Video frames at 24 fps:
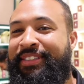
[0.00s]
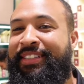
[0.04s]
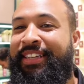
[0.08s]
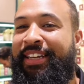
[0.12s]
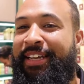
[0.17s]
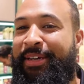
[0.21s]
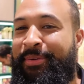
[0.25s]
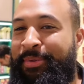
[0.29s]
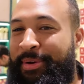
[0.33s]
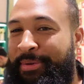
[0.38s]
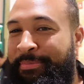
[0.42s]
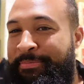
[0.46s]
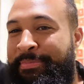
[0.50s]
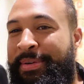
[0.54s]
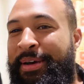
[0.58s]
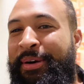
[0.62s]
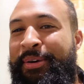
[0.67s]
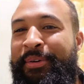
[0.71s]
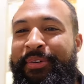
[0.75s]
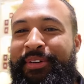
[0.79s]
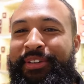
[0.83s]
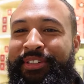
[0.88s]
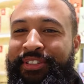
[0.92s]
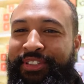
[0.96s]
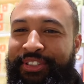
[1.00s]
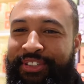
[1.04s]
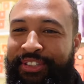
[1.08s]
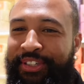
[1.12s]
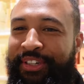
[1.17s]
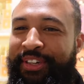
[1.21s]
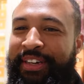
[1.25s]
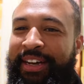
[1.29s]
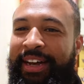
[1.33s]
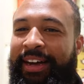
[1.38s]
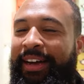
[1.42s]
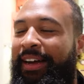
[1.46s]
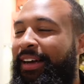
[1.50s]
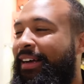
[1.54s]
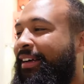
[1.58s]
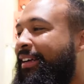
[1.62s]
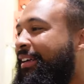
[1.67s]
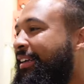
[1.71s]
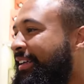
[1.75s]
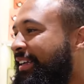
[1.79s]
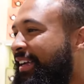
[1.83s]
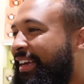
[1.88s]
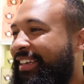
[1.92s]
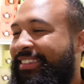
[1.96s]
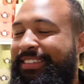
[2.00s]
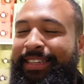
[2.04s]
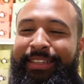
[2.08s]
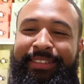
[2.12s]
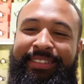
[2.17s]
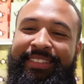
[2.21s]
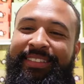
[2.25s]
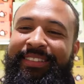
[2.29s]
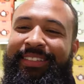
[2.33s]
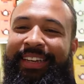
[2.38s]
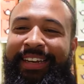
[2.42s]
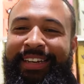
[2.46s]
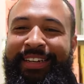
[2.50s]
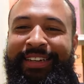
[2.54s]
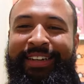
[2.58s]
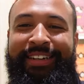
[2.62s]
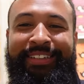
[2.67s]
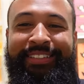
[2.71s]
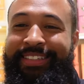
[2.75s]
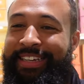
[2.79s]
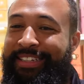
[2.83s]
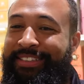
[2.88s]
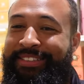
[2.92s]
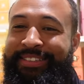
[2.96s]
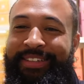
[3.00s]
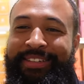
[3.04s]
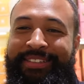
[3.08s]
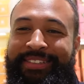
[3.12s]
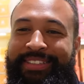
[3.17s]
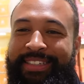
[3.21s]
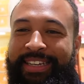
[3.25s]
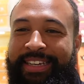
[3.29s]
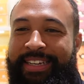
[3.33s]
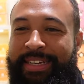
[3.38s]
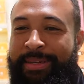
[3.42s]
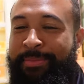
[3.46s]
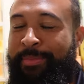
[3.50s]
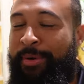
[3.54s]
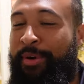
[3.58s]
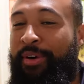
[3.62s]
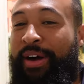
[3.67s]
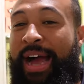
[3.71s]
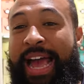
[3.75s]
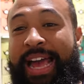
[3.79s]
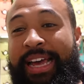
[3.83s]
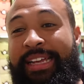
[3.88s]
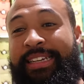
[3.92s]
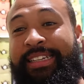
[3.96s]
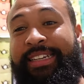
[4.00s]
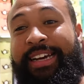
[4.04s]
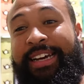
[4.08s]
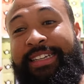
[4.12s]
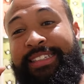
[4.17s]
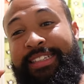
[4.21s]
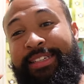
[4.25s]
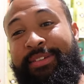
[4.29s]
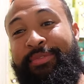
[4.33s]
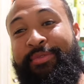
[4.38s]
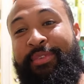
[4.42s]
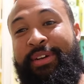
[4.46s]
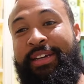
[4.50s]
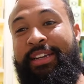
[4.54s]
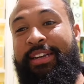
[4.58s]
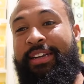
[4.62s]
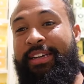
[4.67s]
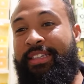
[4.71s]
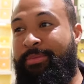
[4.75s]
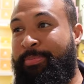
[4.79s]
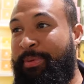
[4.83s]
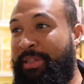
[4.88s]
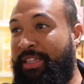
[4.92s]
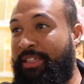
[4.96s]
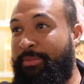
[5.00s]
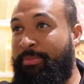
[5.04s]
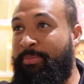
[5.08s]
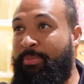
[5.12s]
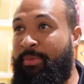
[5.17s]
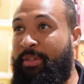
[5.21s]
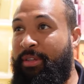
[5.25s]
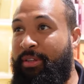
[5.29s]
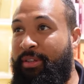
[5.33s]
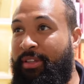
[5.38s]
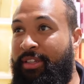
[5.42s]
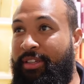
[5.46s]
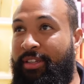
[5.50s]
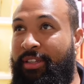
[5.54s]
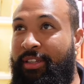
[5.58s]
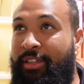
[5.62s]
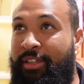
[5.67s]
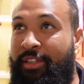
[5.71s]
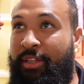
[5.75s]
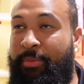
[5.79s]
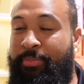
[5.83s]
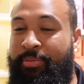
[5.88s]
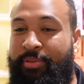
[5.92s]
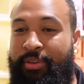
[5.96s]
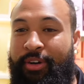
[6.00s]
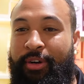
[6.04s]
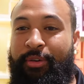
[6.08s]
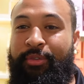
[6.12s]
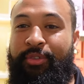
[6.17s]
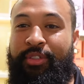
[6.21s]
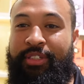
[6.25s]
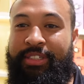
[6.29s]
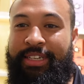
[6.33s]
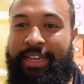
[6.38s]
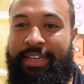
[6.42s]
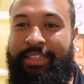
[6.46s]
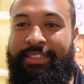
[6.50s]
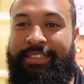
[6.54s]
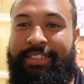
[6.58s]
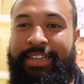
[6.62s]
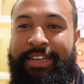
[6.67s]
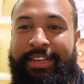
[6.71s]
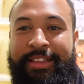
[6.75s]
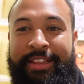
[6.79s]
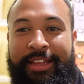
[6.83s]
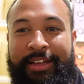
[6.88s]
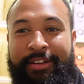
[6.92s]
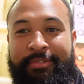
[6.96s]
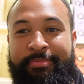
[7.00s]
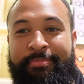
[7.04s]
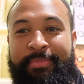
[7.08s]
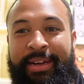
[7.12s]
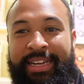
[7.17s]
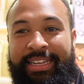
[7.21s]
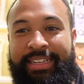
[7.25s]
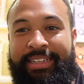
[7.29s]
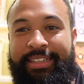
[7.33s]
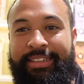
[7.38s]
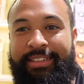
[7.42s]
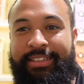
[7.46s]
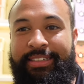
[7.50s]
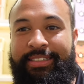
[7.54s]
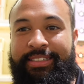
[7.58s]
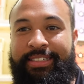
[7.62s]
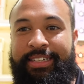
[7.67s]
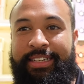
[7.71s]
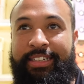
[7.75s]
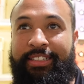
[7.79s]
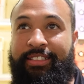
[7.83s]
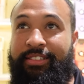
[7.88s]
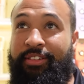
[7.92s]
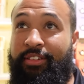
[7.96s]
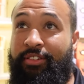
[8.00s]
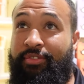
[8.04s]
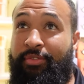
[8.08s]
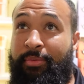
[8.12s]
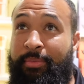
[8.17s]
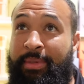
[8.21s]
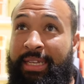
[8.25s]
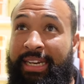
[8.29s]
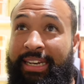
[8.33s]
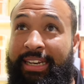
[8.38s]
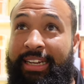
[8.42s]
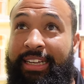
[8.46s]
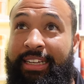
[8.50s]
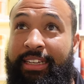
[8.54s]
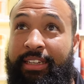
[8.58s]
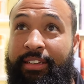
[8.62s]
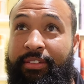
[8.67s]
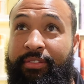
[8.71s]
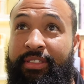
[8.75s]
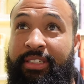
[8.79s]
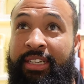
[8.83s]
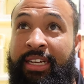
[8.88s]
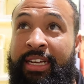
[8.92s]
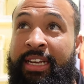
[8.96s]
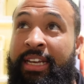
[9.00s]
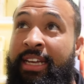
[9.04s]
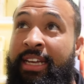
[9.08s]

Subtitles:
tea with milk, sugar. It doesn't taste like tea anymore. And I didn't realise, but the process of making the tea, so it's from the leaves,